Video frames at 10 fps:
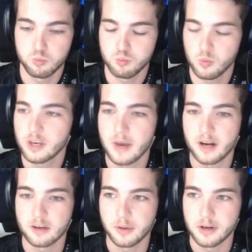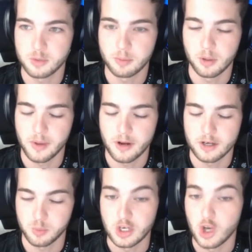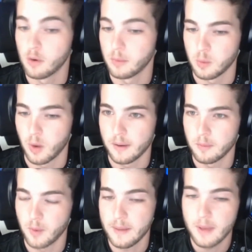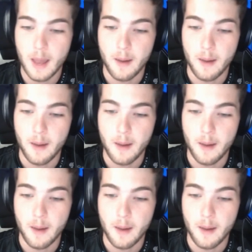we're competitive players, we're pro players, we know what we want, right?